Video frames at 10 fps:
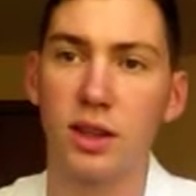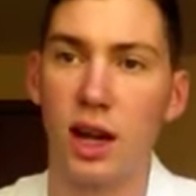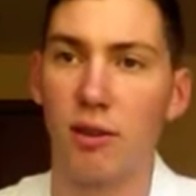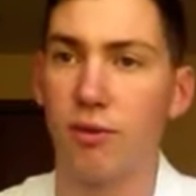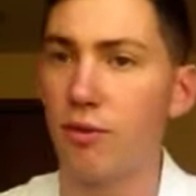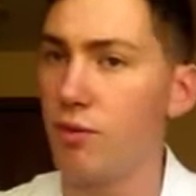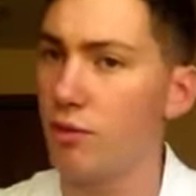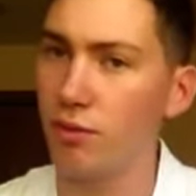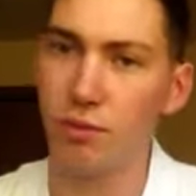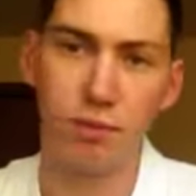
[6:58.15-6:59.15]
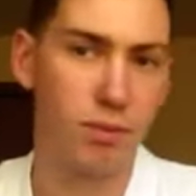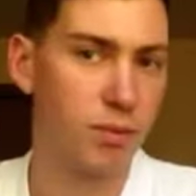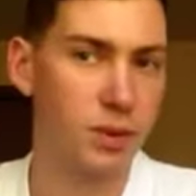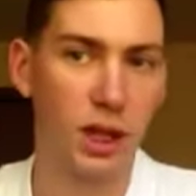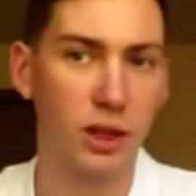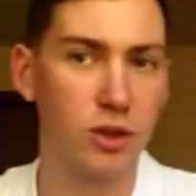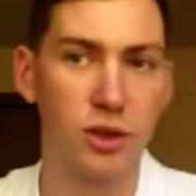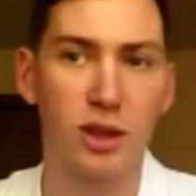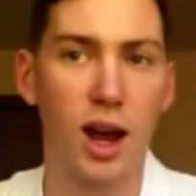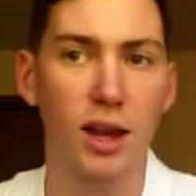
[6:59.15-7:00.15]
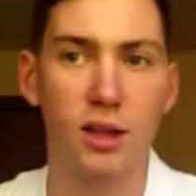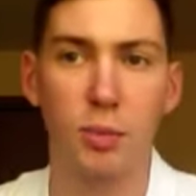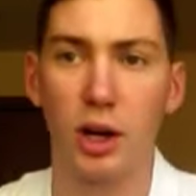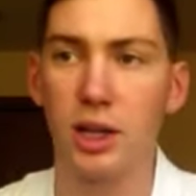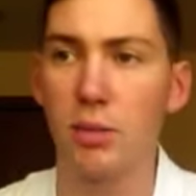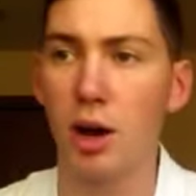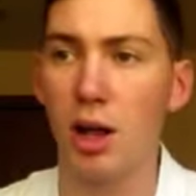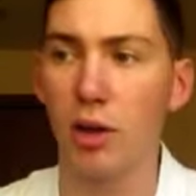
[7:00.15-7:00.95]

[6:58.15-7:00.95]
kind of signature style, spreading the ball